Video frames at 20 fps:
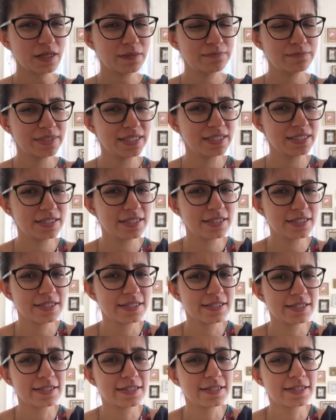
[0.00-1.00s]

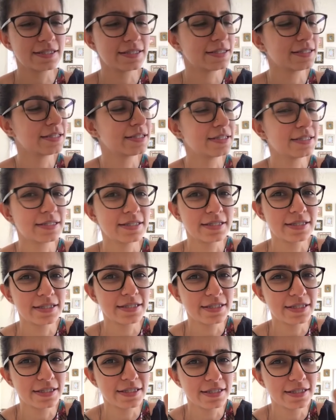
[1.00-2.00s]

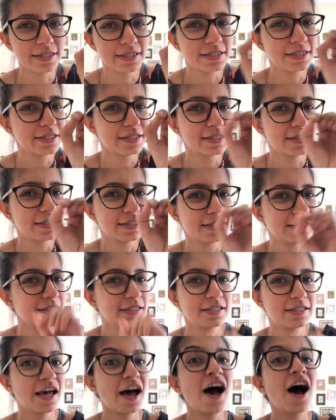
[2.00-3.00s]

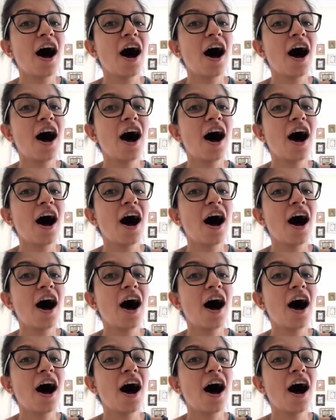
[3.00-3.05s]
bzzz,